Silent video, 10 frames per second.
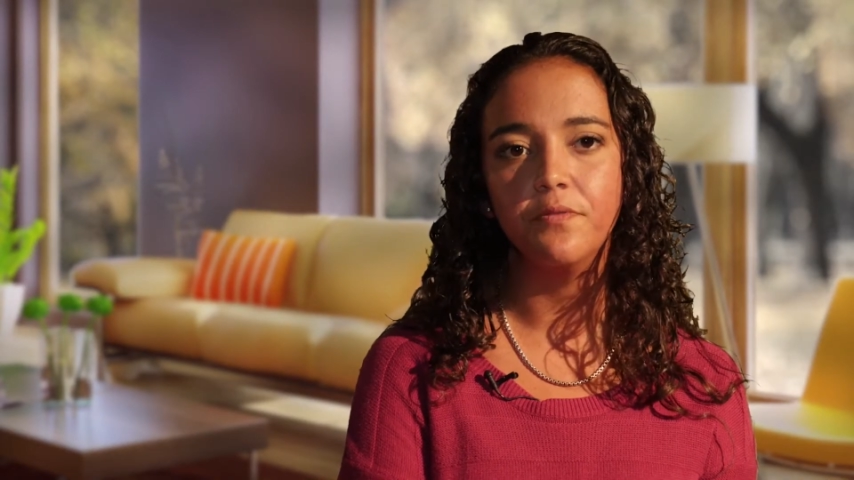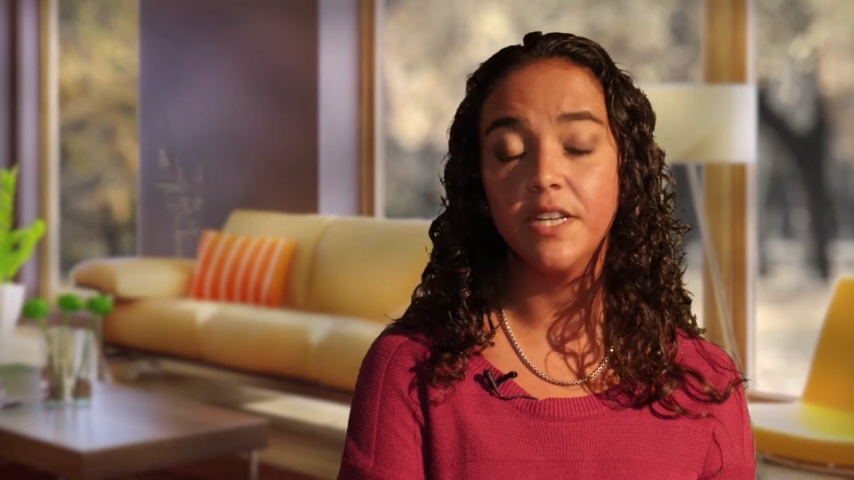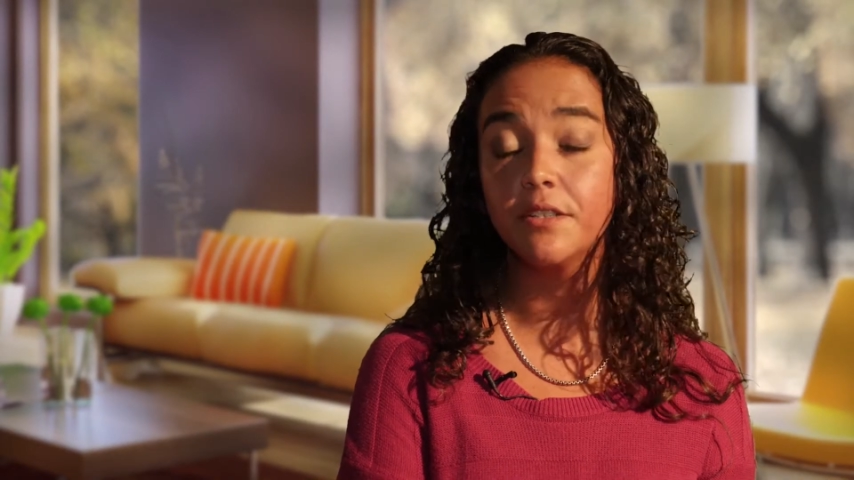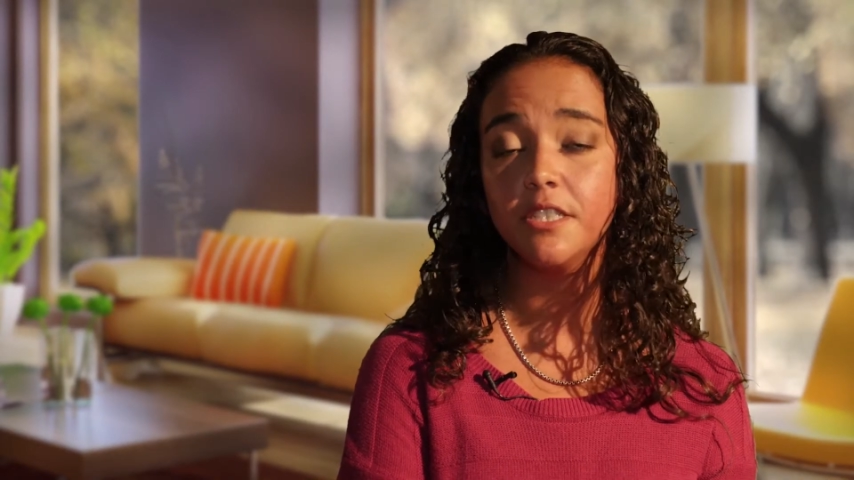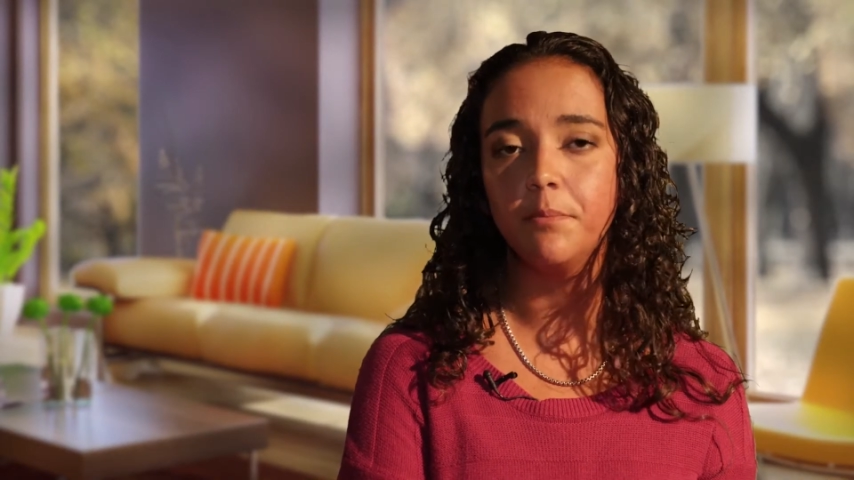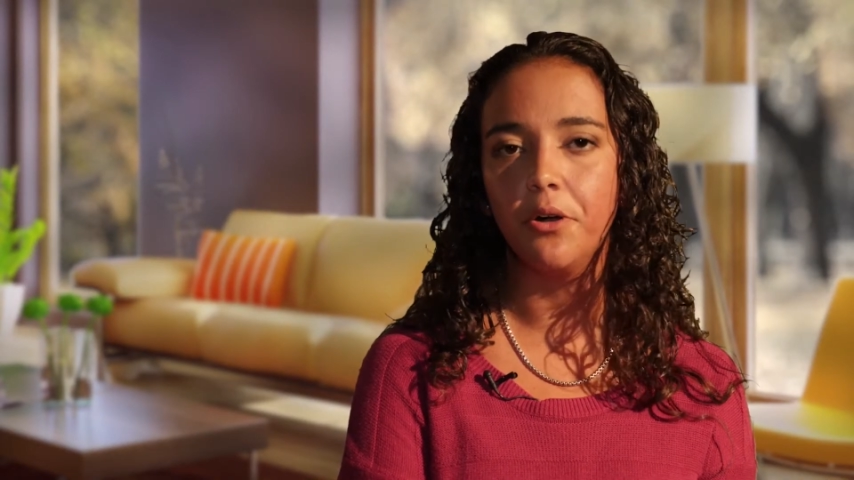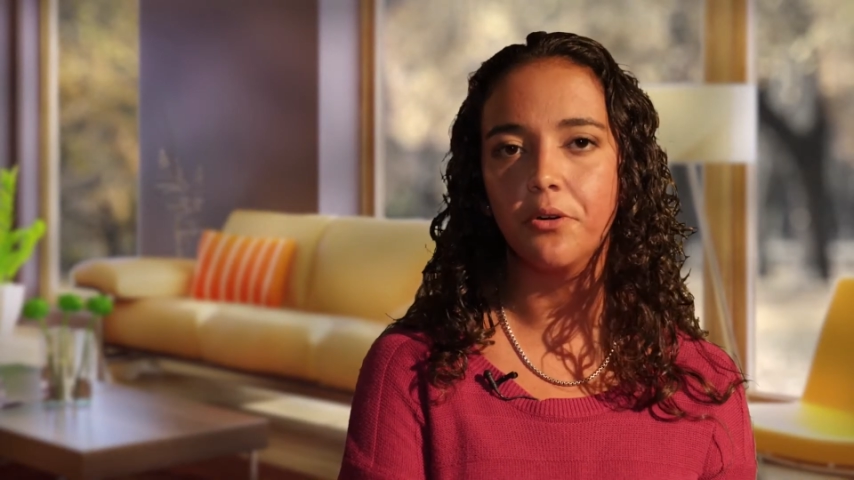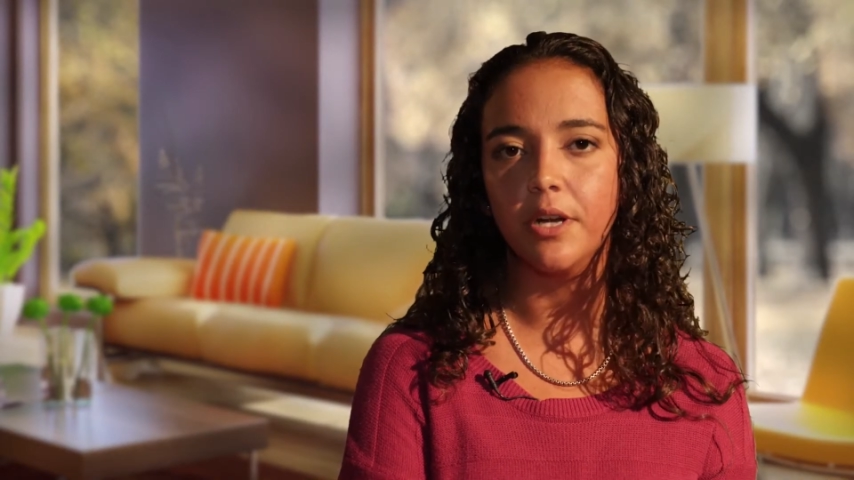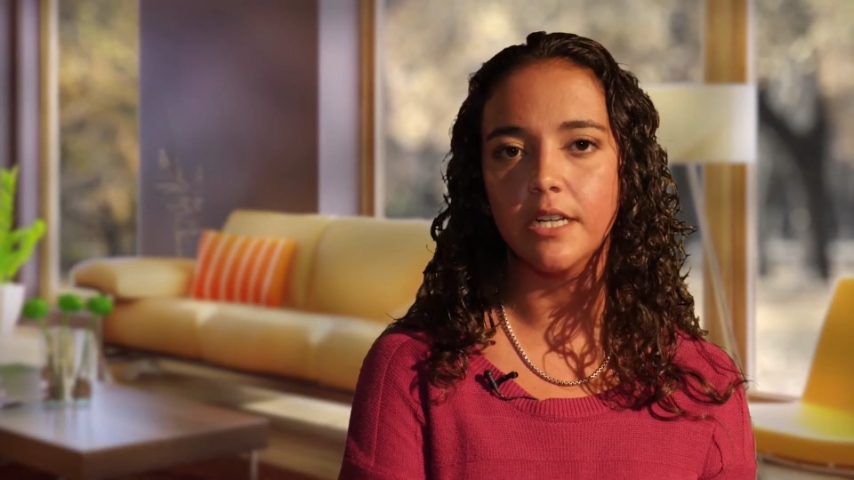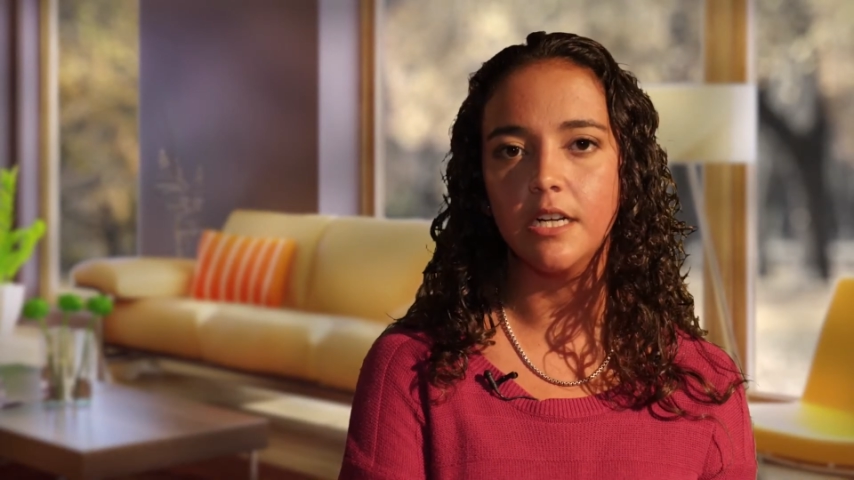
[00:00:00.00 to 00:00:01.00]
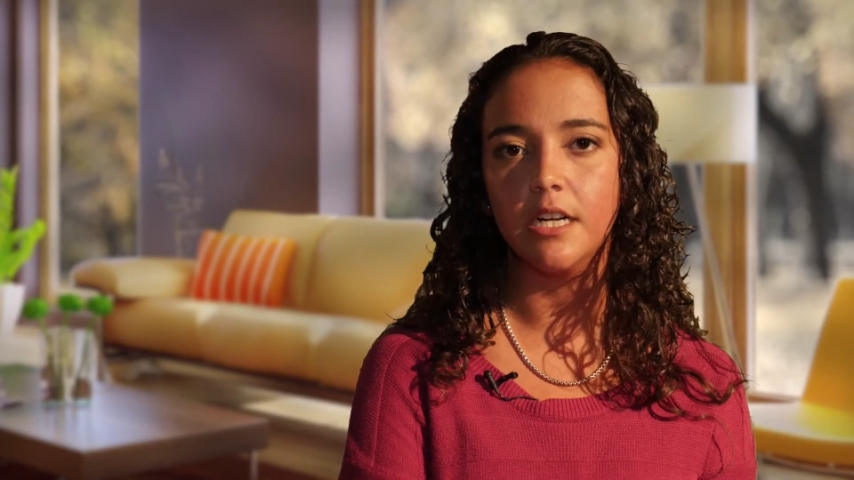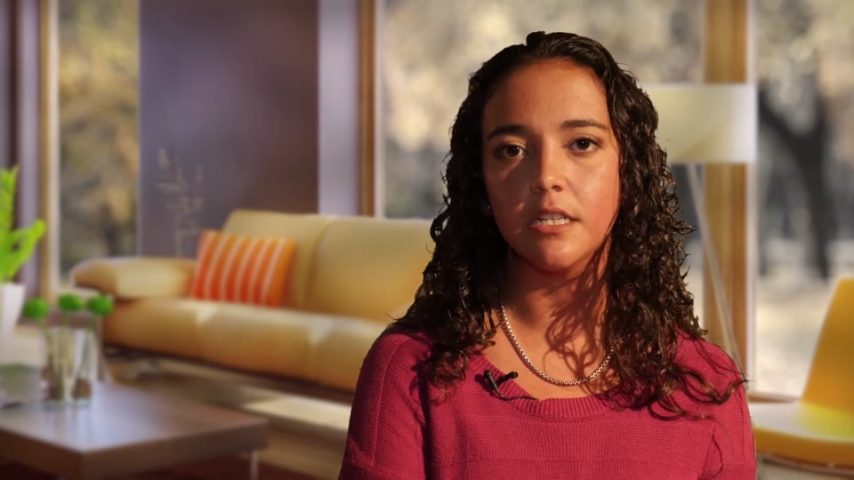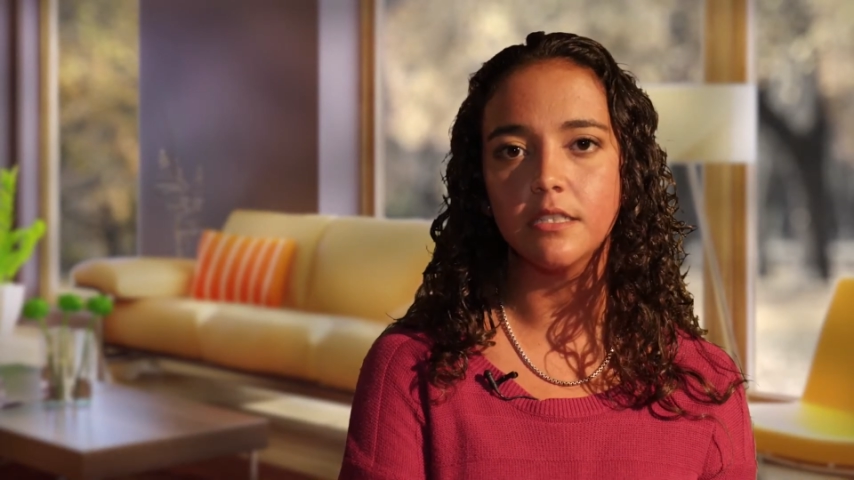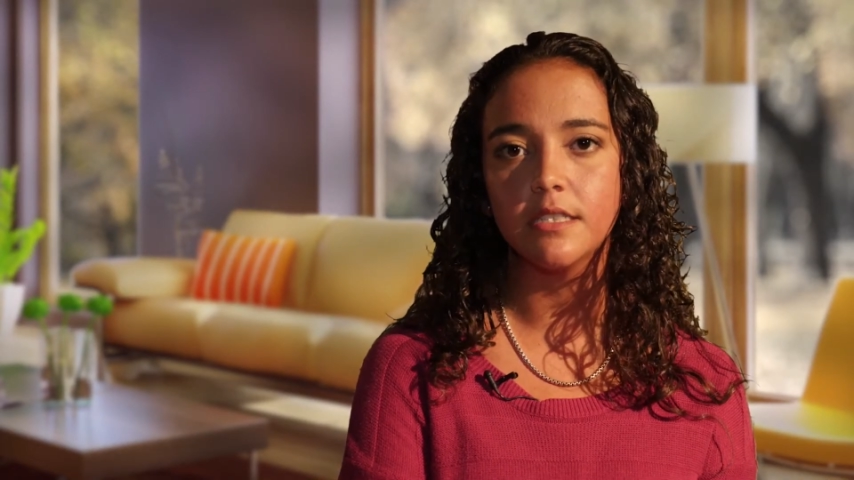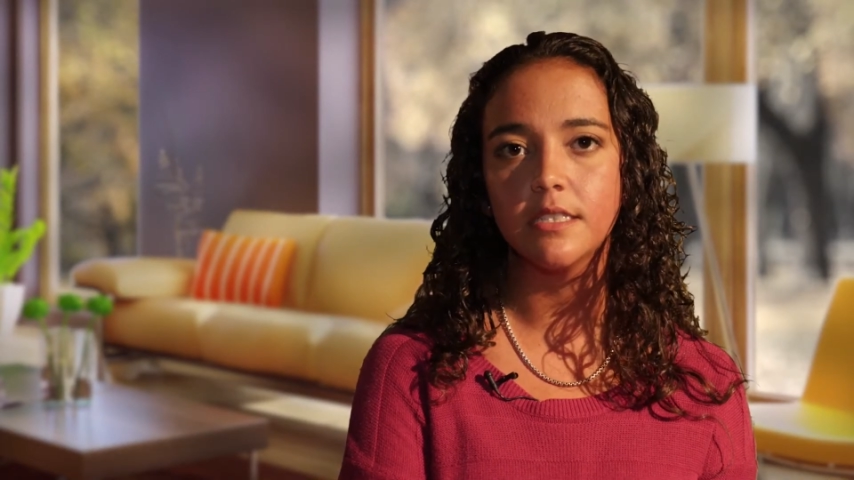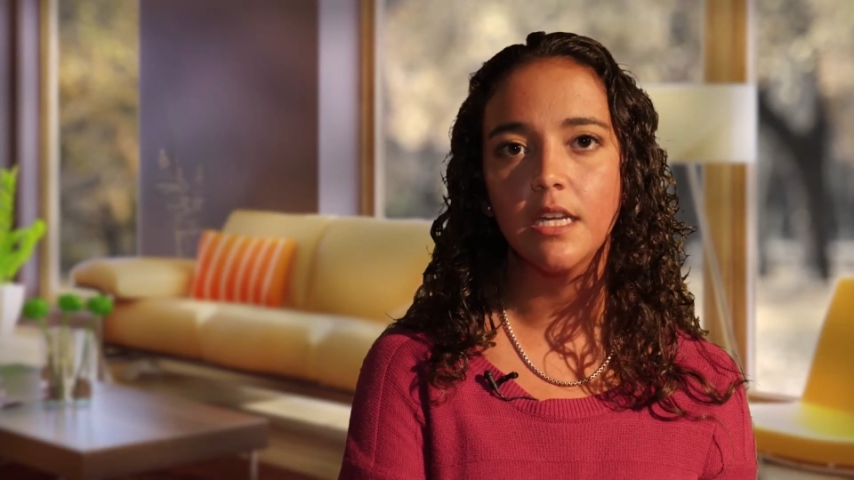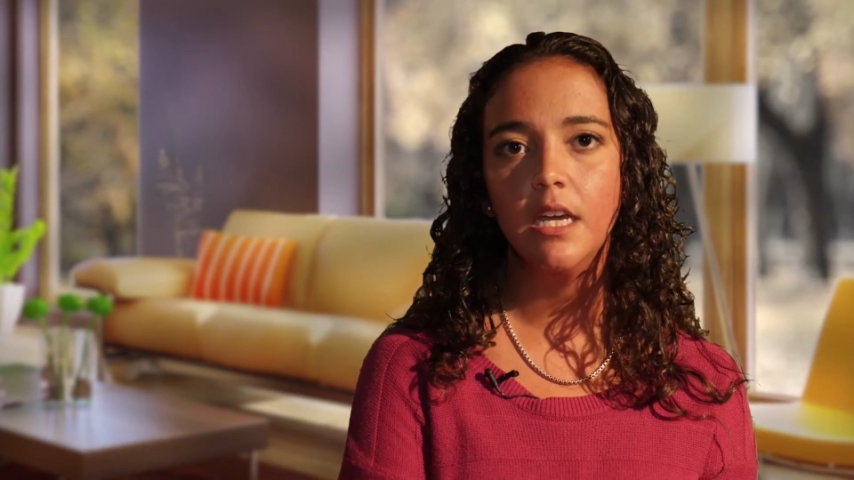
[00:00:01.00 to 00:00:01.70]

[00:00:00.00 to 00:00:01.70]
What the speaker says: very small credit cards